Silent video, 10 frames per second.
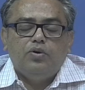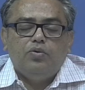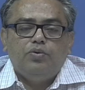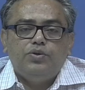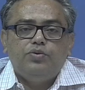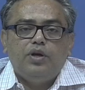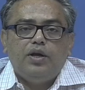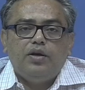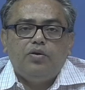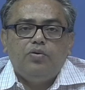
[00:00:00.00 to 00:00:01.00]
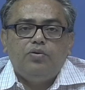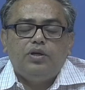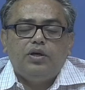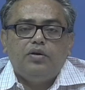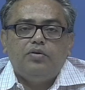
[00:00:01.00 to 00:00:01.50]
which will include
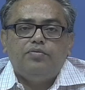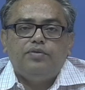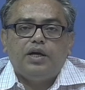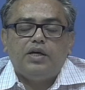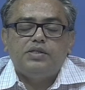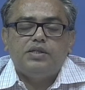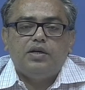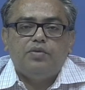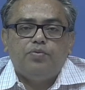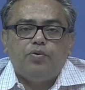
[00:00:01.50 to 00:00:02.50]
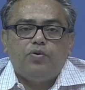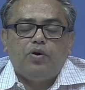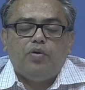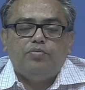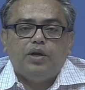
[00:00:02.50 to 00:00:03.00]
the financial report
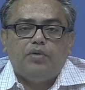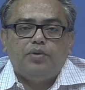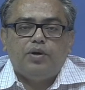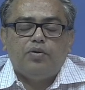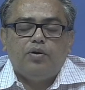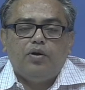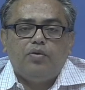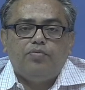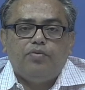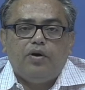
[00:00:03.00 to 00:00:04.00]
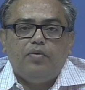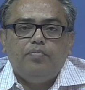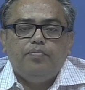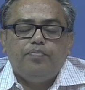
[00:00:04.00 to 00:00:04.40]
of that particular firm.